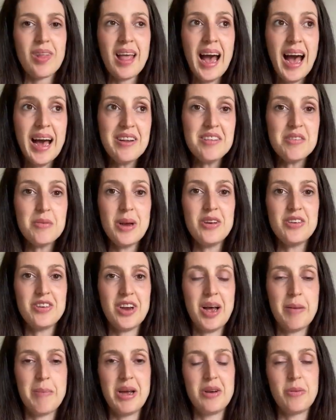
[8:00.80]
I had a
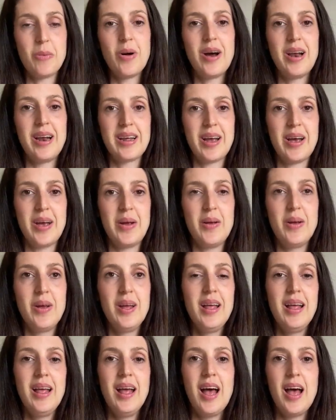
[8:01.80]
sweatshirt I made a while ago,
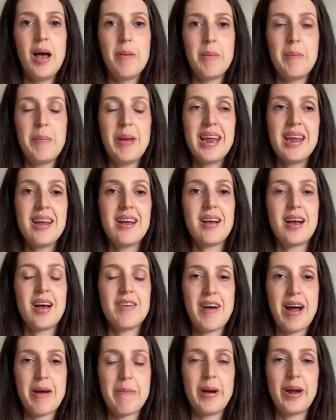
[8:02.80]
um, a pink
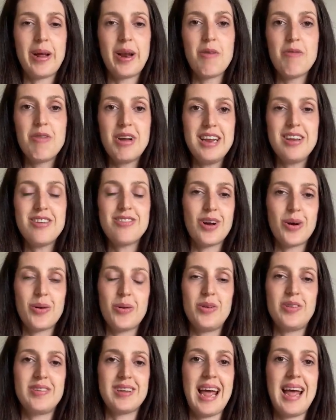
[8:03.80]
fabric, and I really
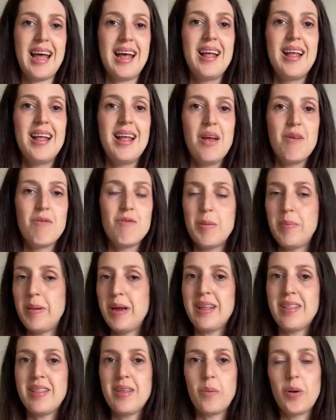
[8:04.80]
struggled to get
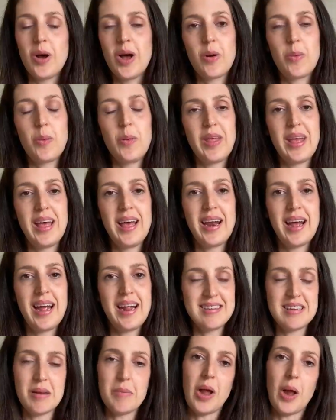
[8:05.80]
ribbing that worked with it. And I
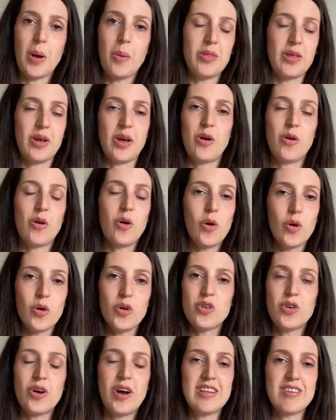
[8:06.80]
ended up going with a of
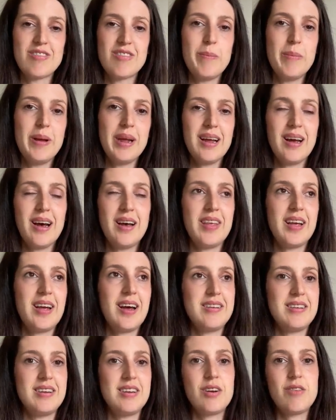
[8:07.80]
contrast ribbing. I think
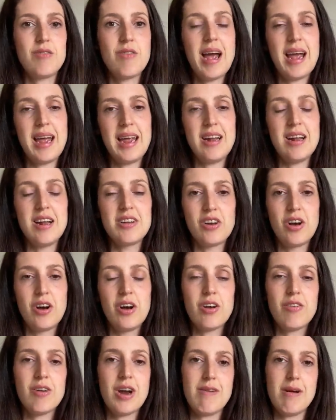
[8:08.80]
I did a grey, a
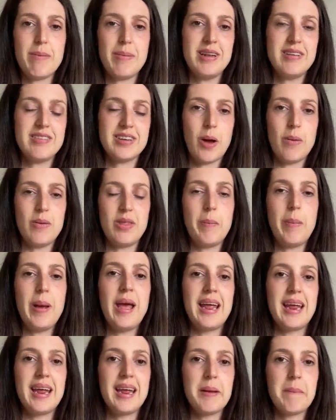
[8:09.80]
dark grey ribbing to go with the
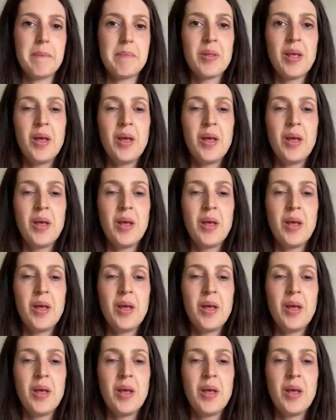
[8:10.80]
pink,